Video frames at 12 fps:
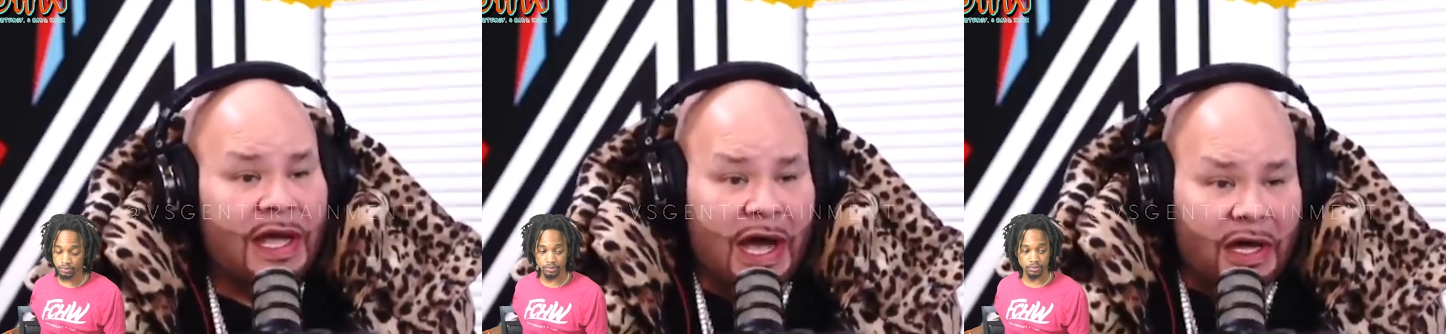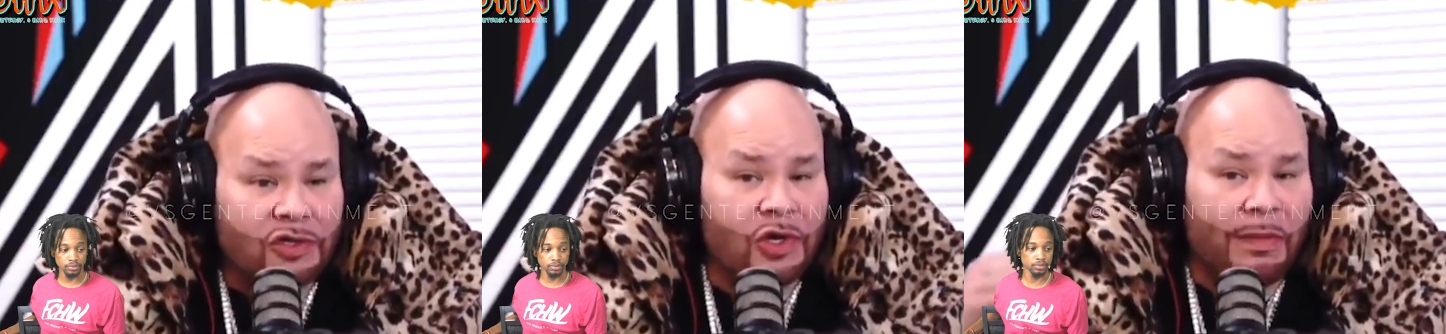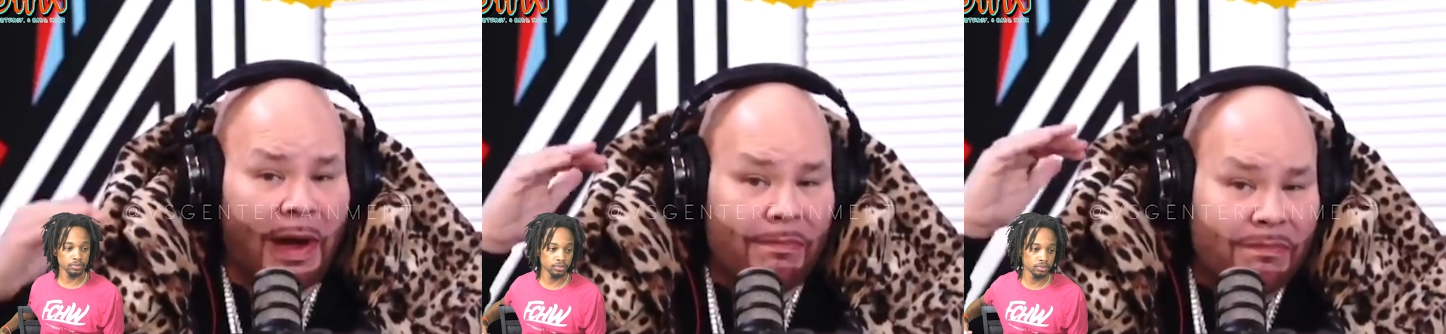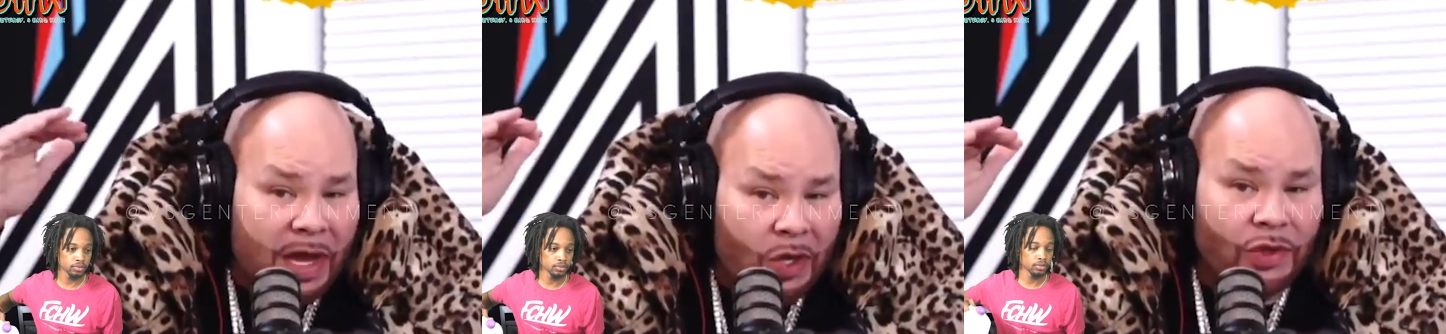Speaker 1: I'm talking about
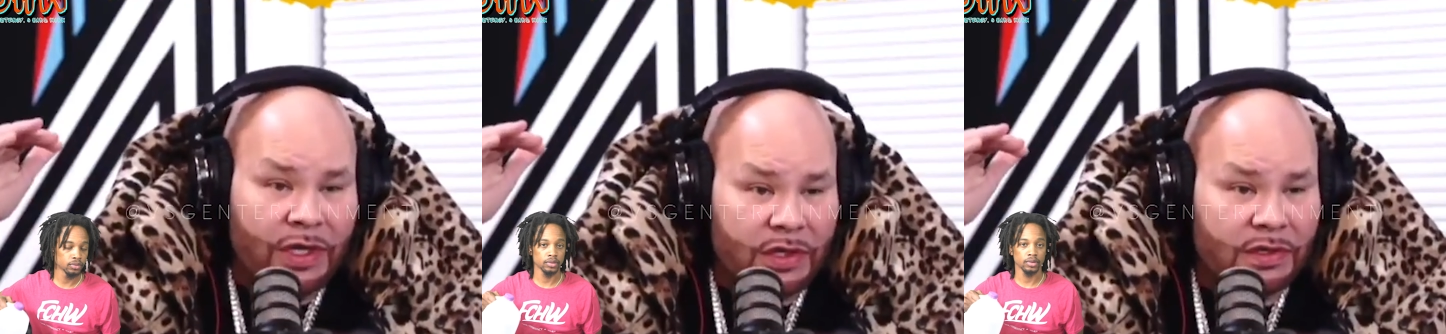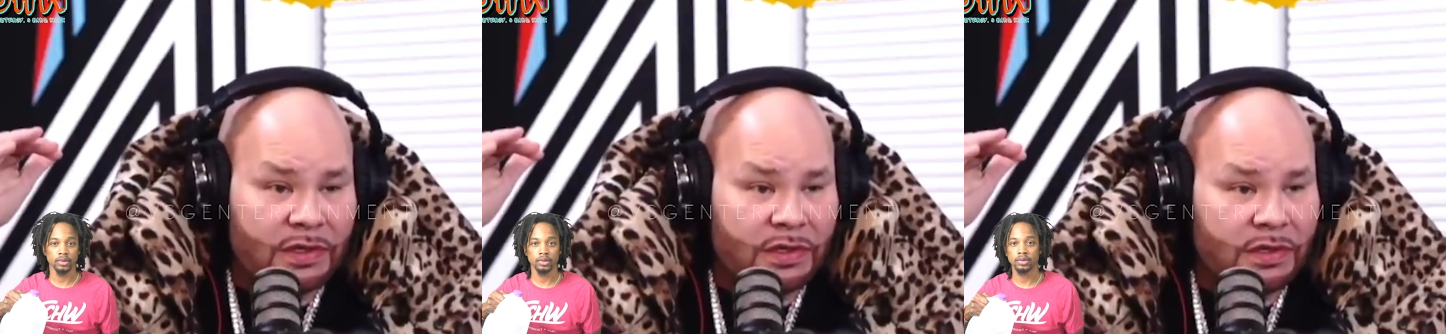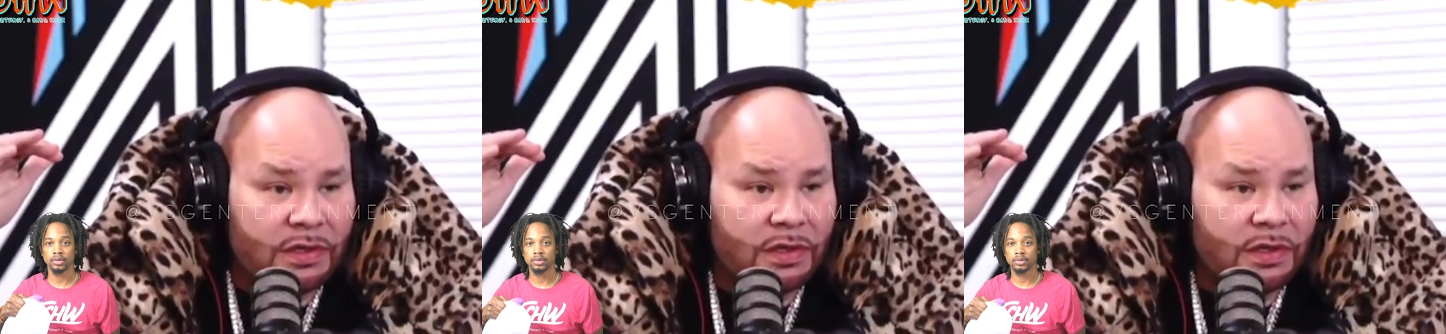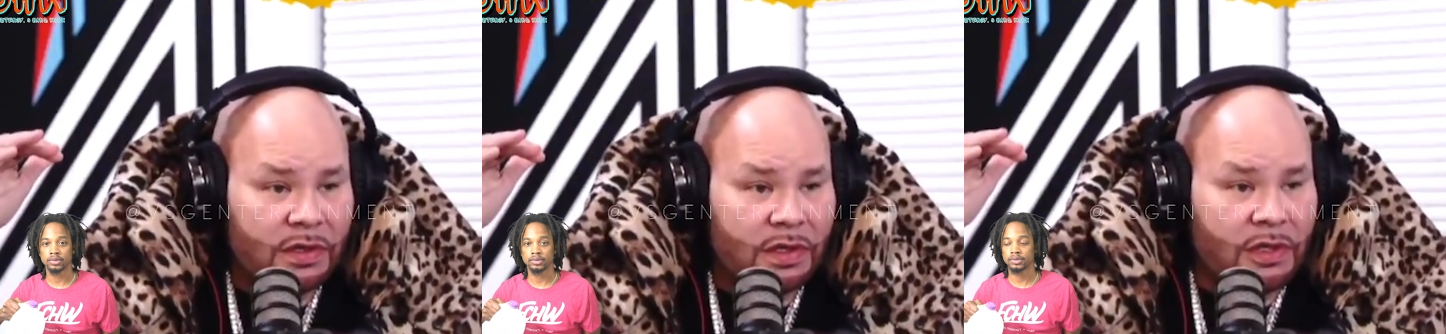millions.
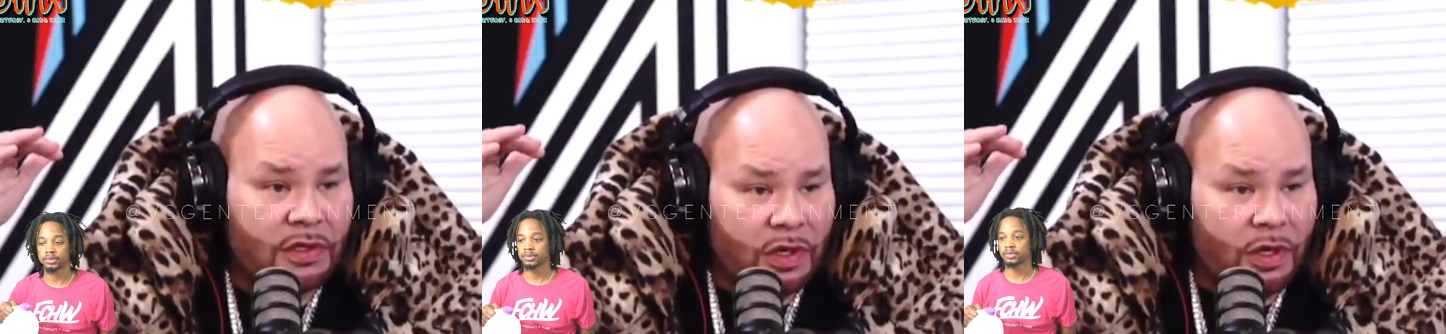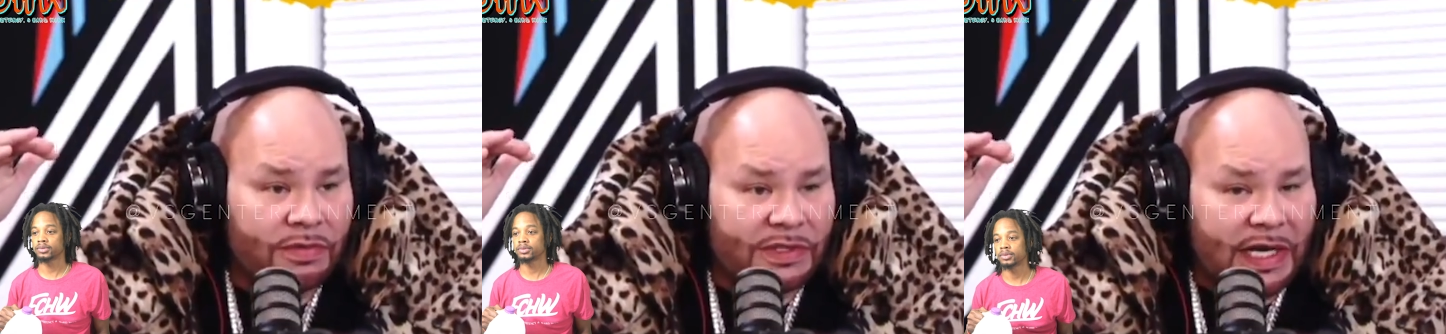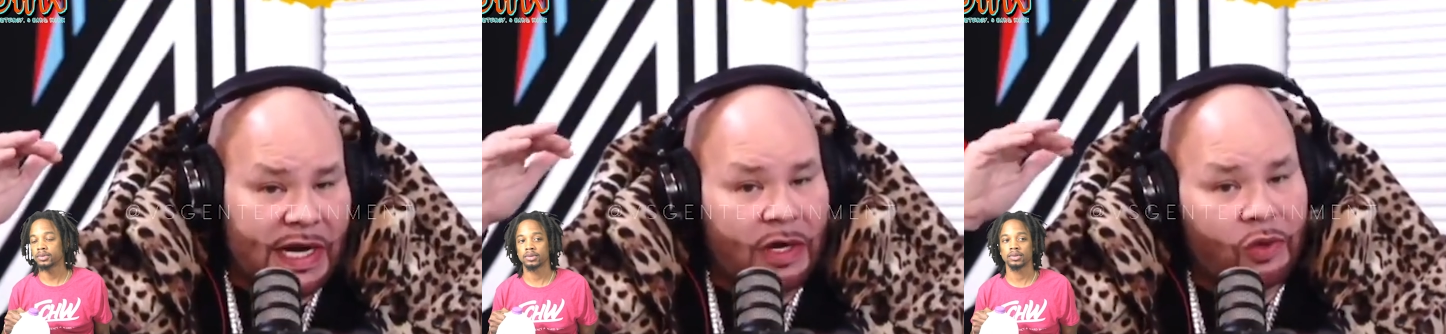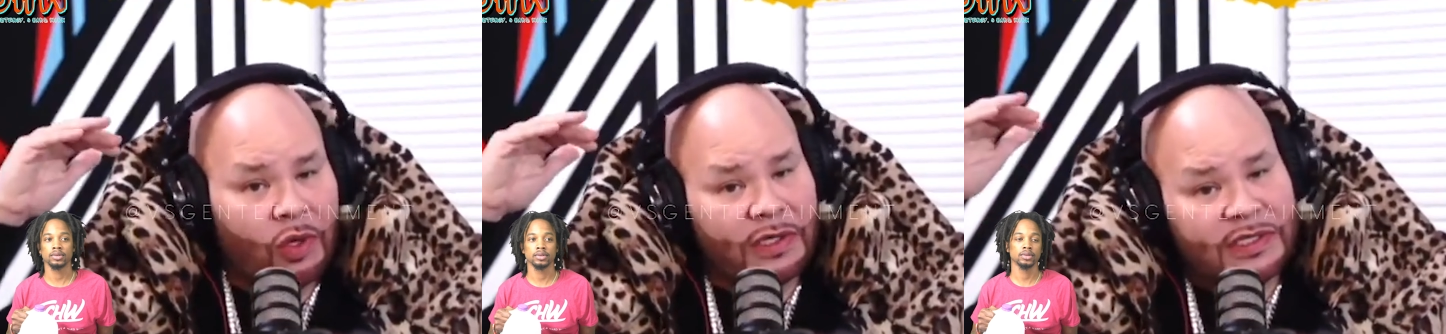Right. You know what I'm saying? I
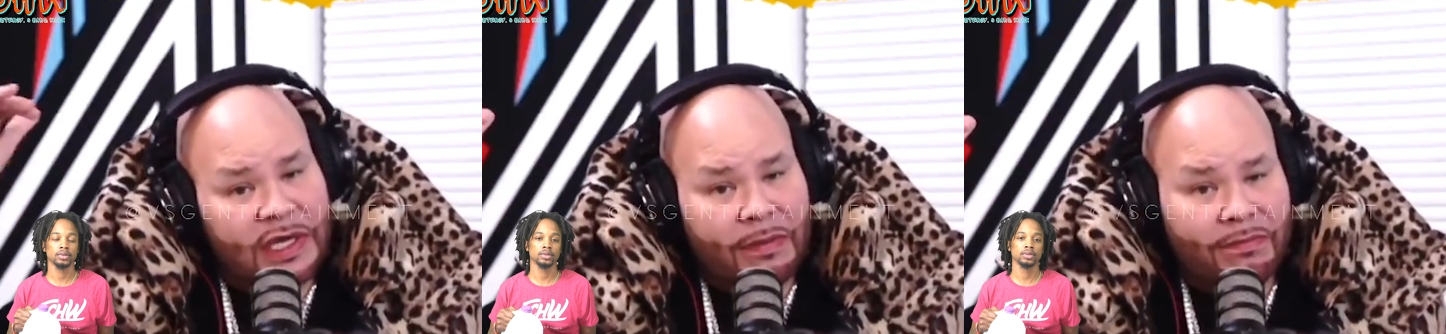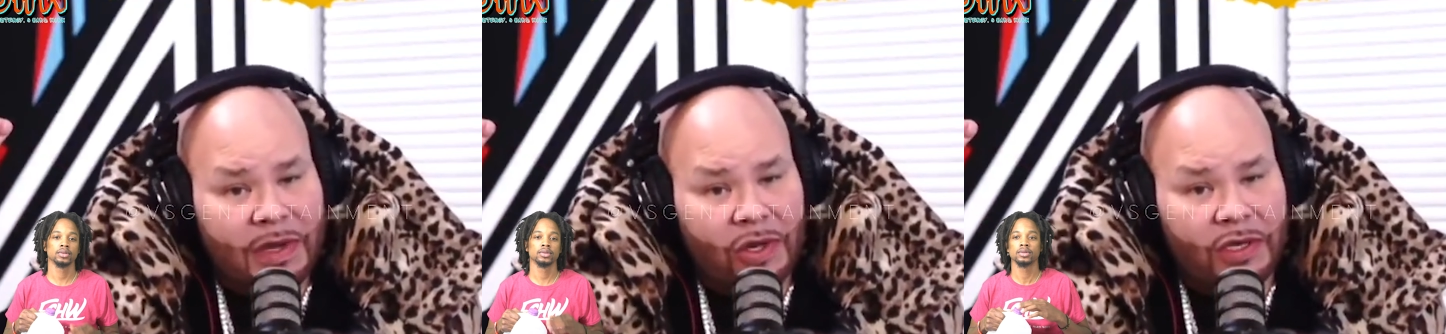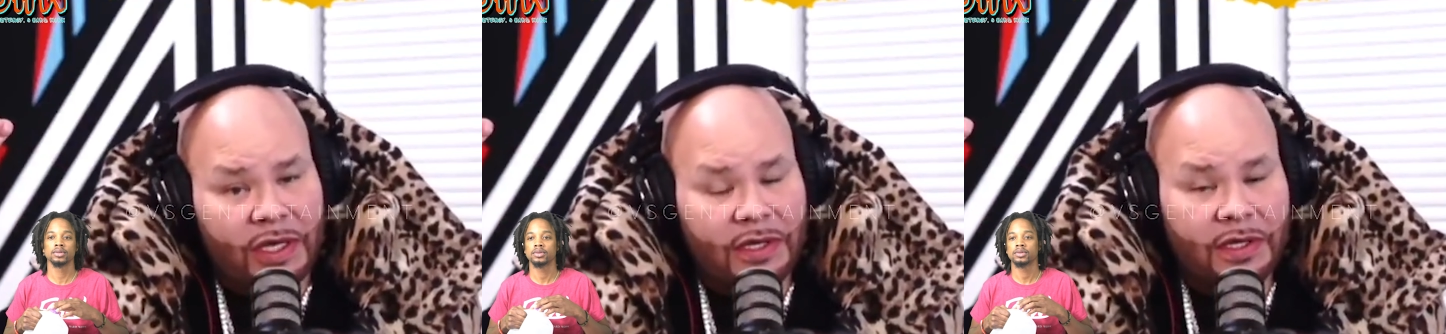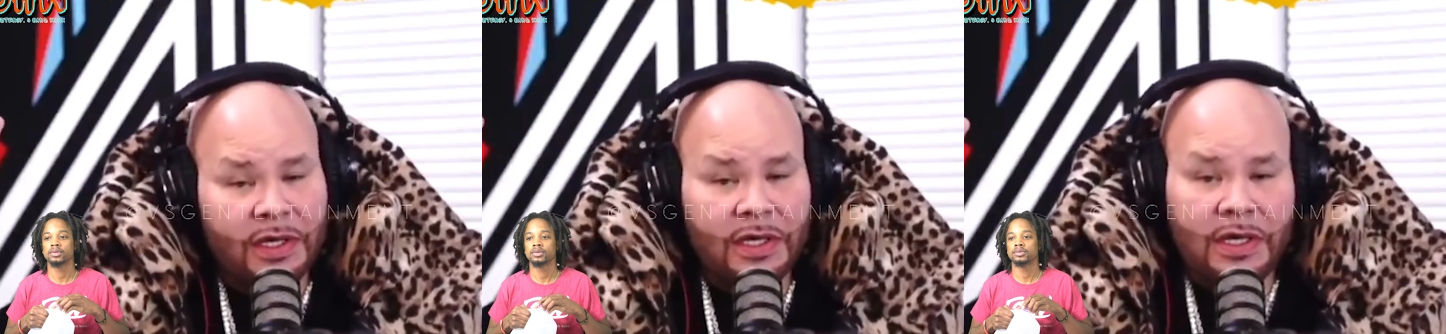caught 10 million
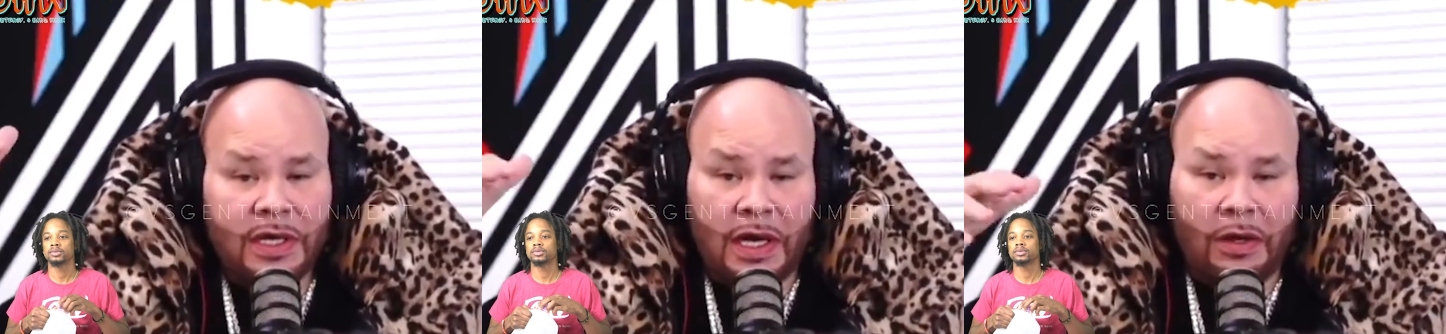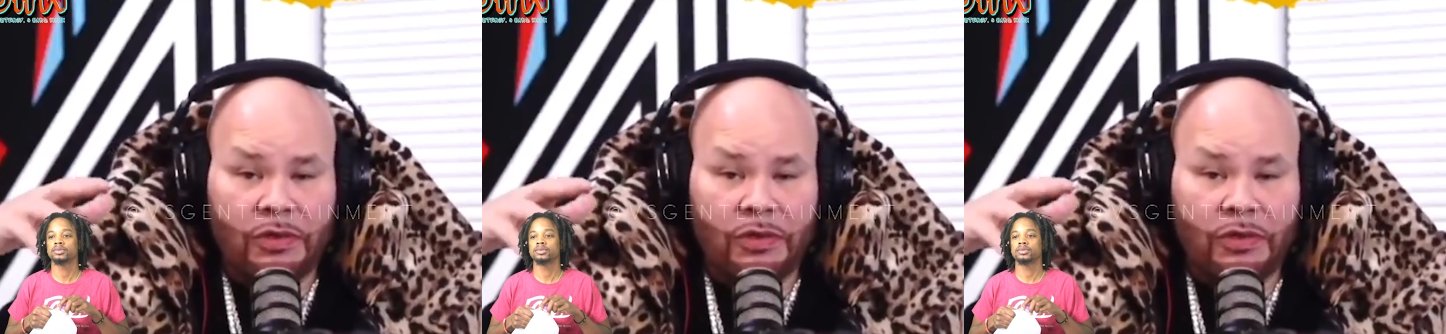and